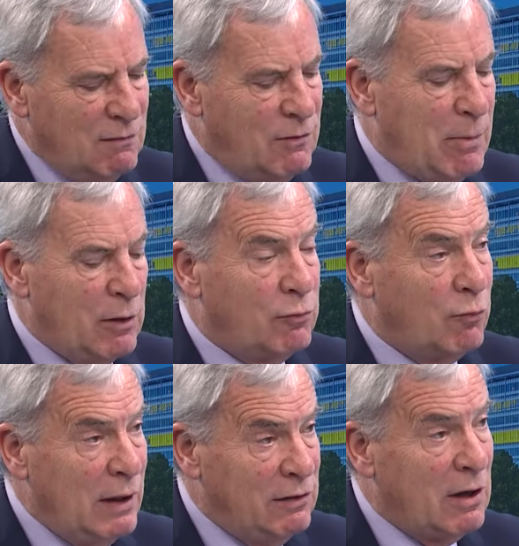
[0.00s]
for both
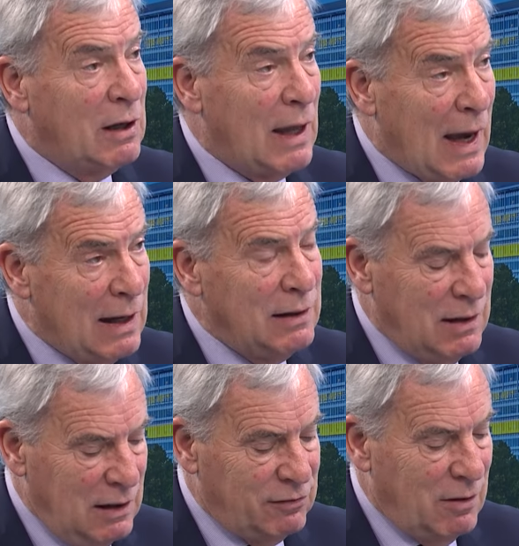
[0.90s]
retail and
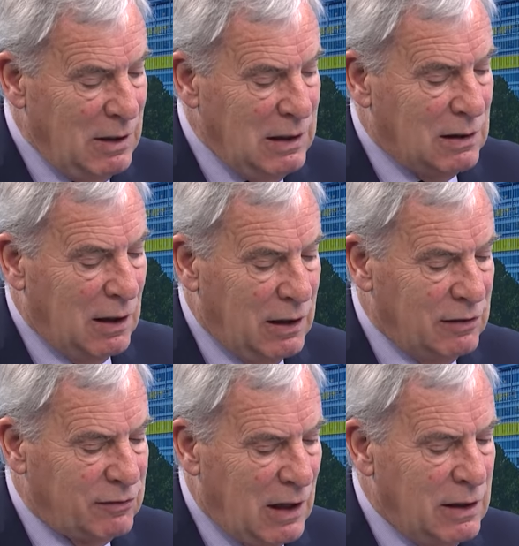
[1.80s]
SME
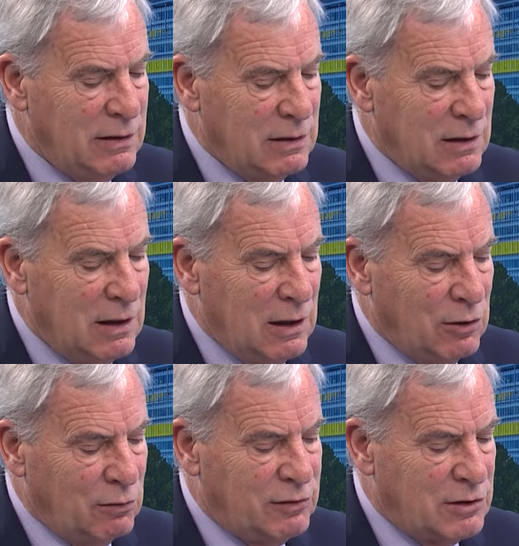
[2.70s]
clients under
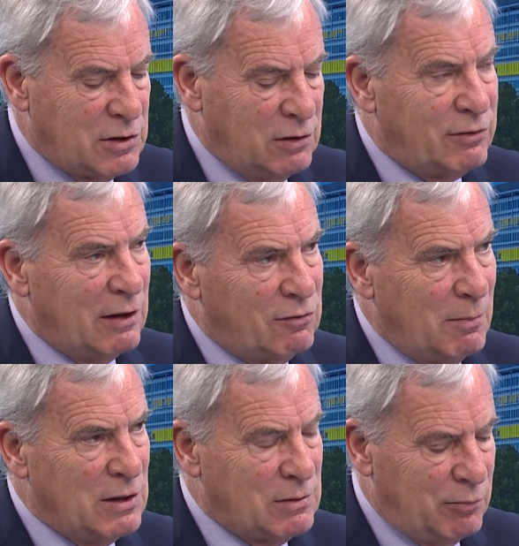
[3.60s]
your digital
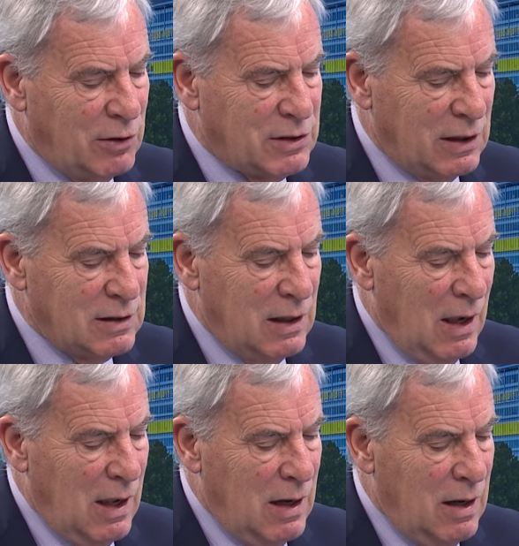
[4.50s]
transformation project?
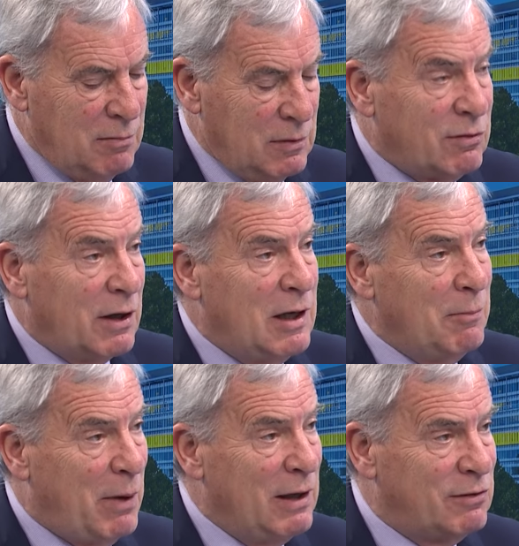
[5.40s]
Trying to
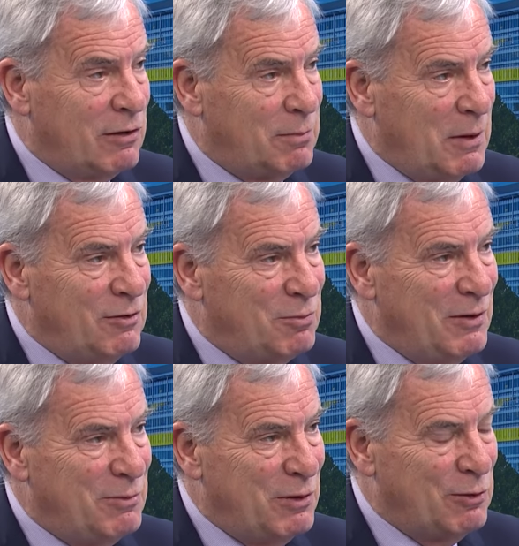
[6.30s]
keep pace, I suppose,
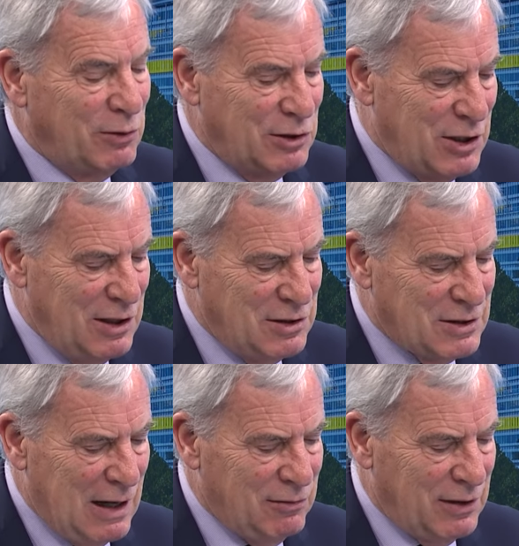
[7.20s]
with all the
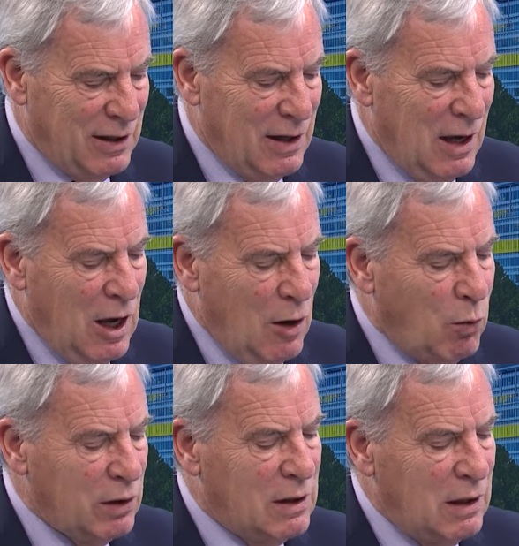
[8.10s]
changes out there.
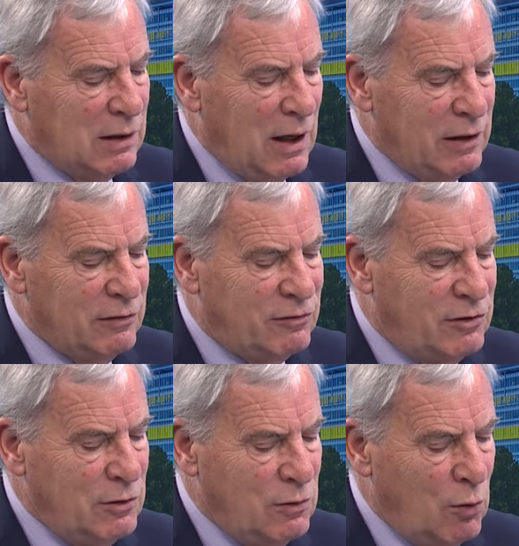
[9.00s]
What can clients
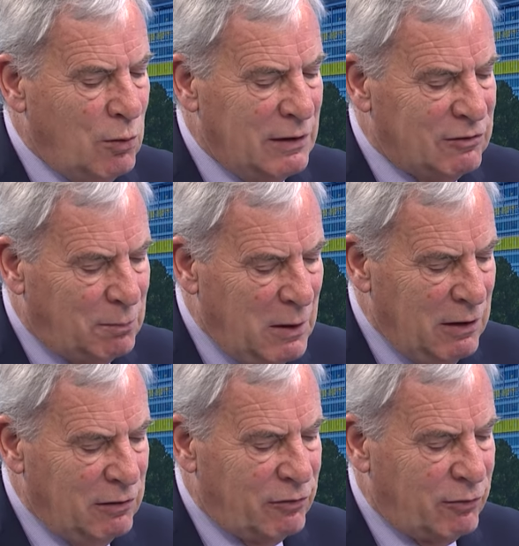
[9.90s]
do or
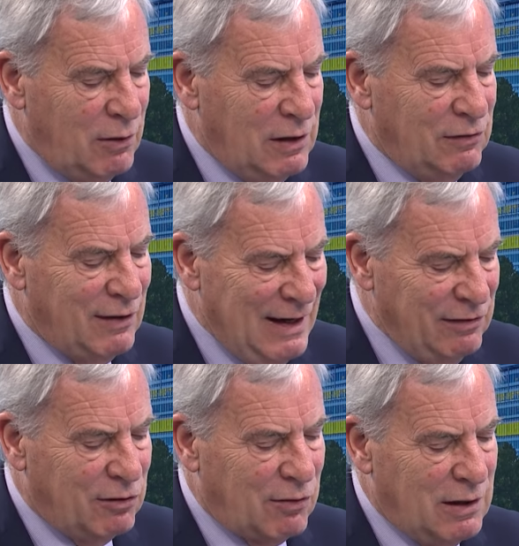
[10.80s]
experience through these
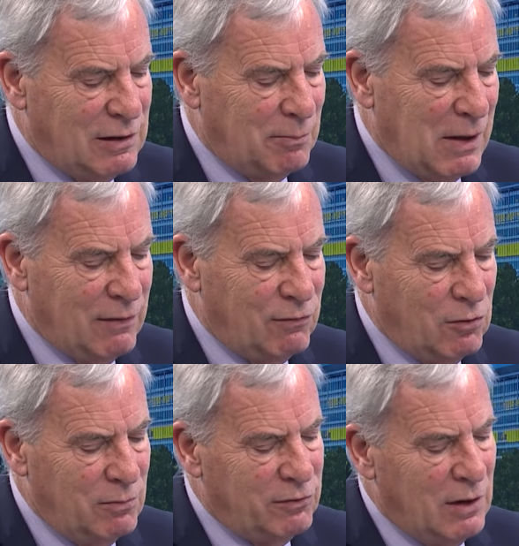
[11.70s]
integrated
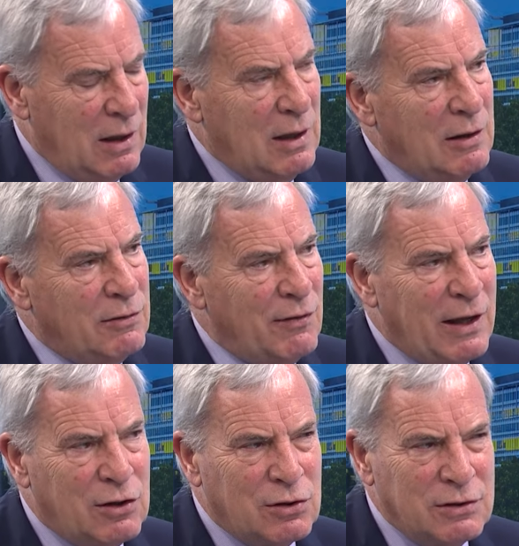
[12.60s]
platforms that
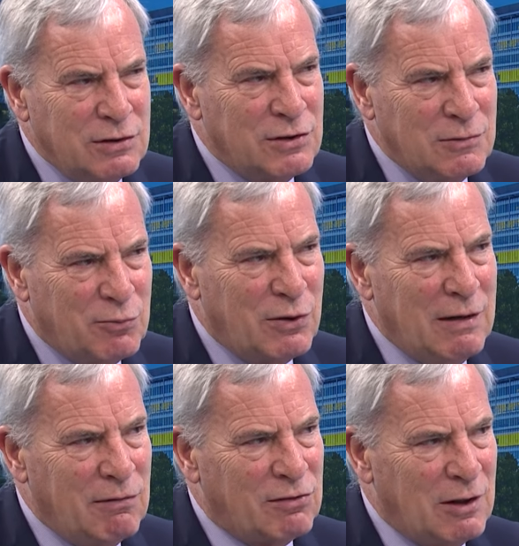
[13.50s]
they couldn't do
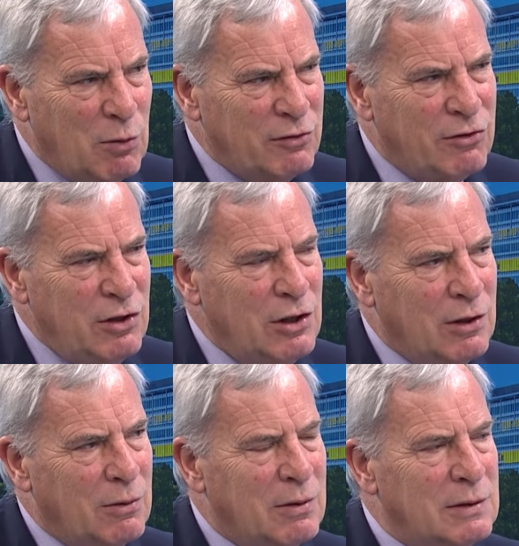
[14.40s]
previously? What's
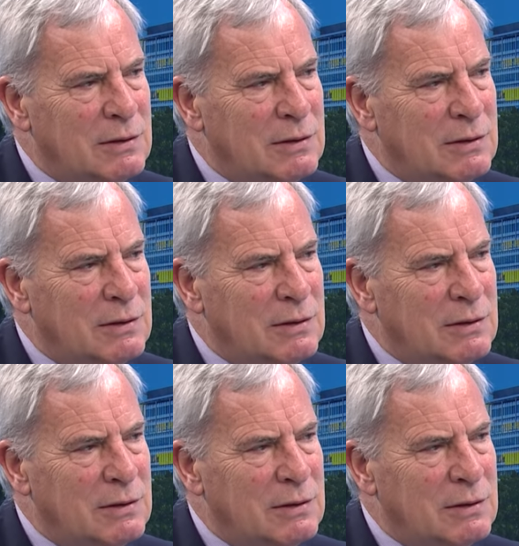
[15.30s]
new?